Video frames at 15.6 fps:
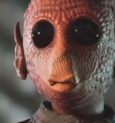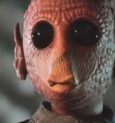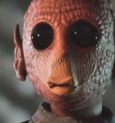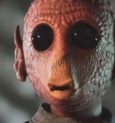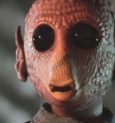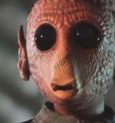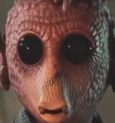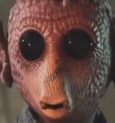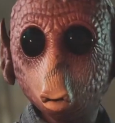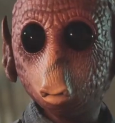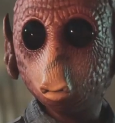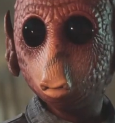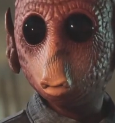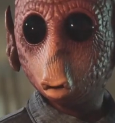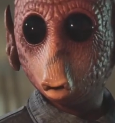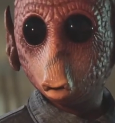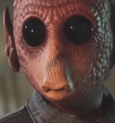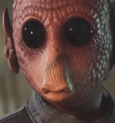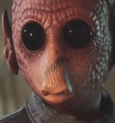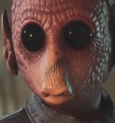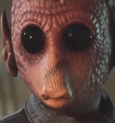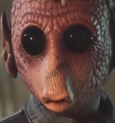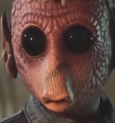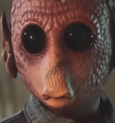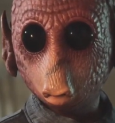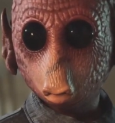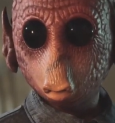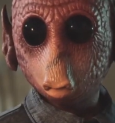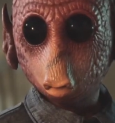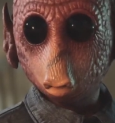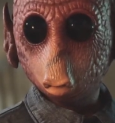I can't afford any loose ends.
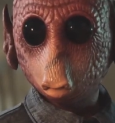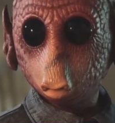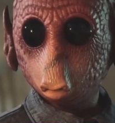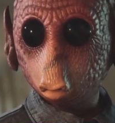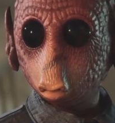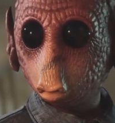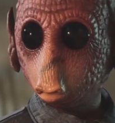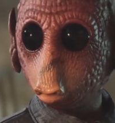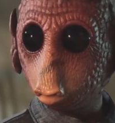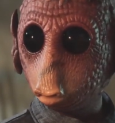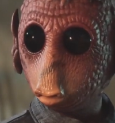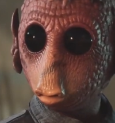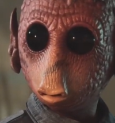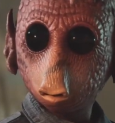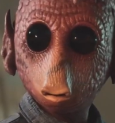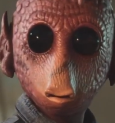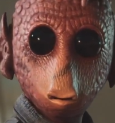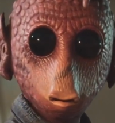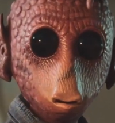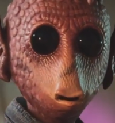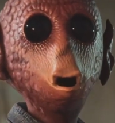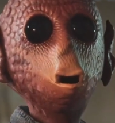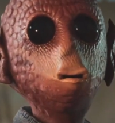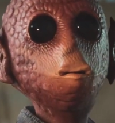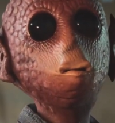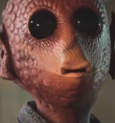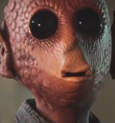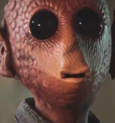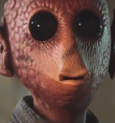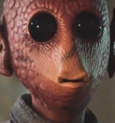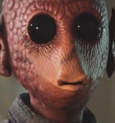Screw this
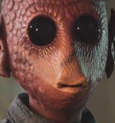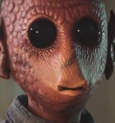guy.